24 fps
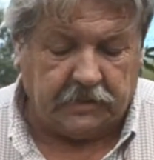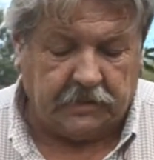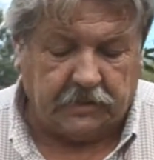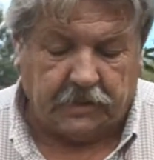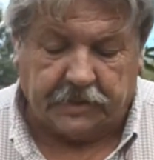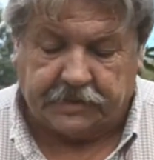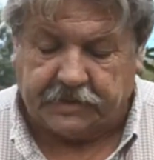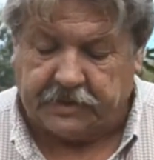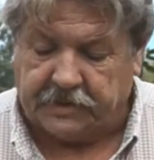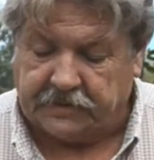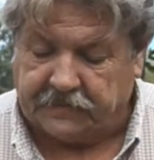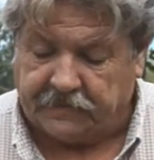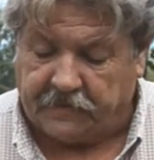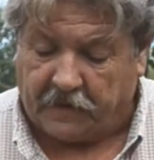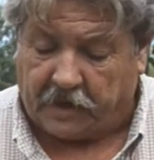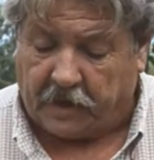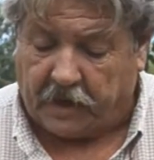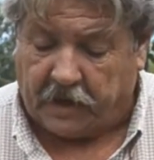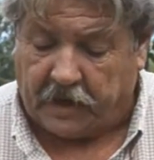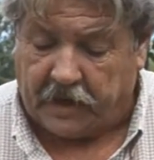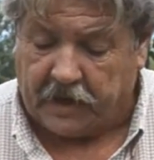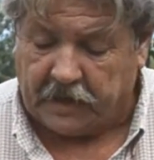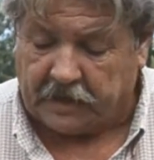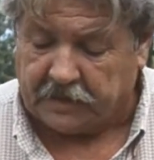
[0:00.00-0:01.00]
which is
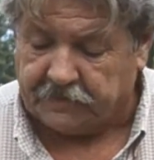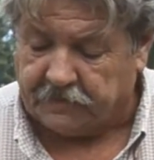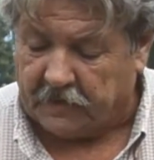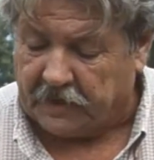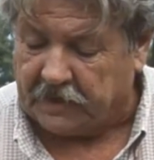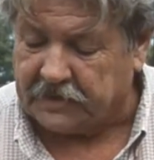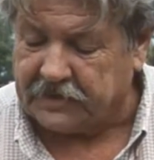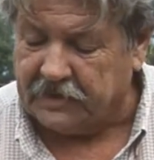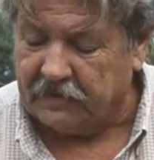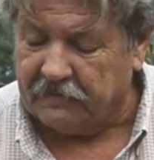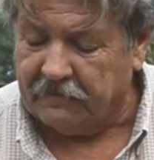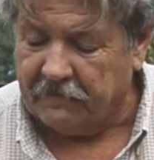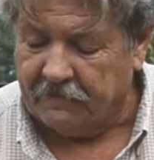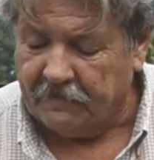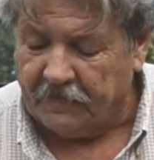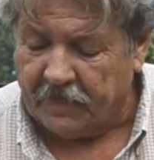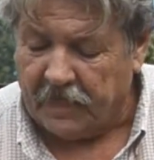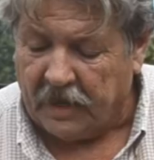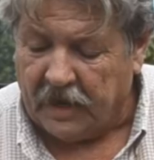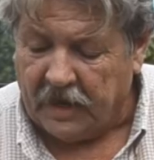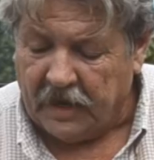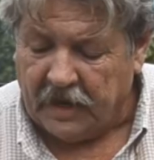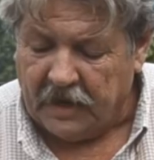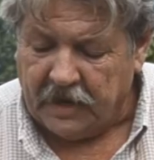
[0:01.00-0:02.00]
very inexpensive,
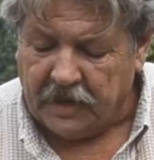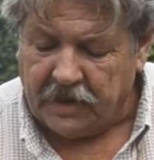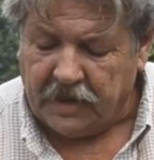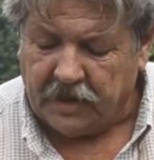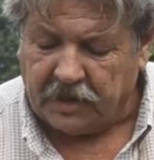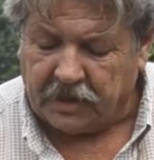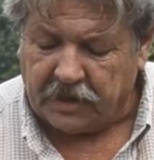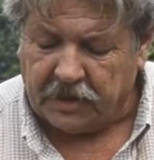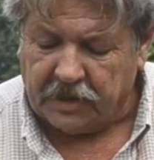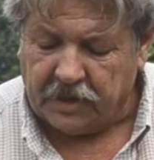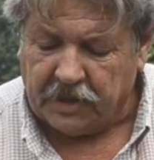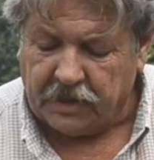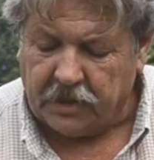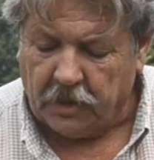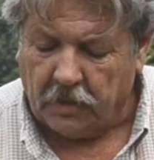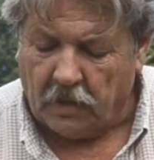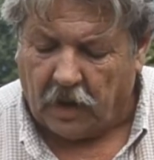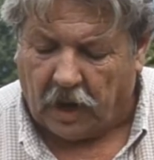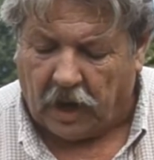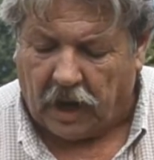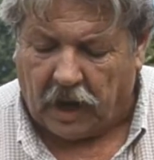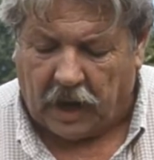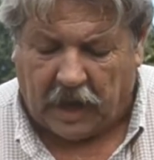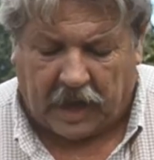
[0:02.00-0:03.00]
you can do
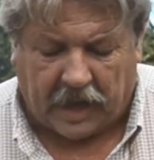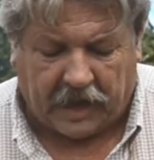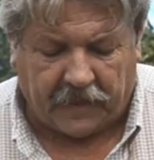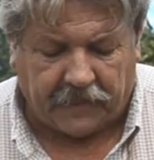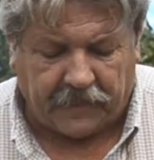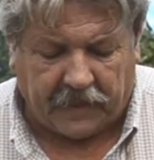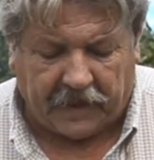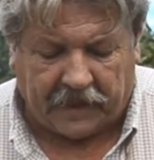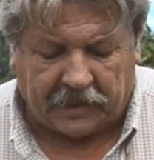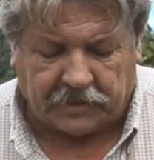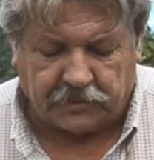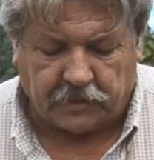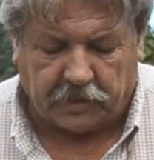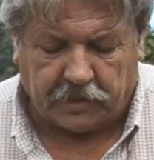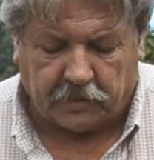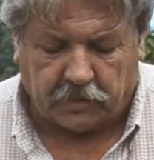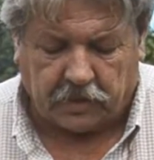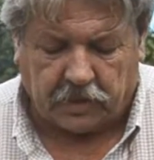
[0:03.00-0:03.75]
a lot of things with it.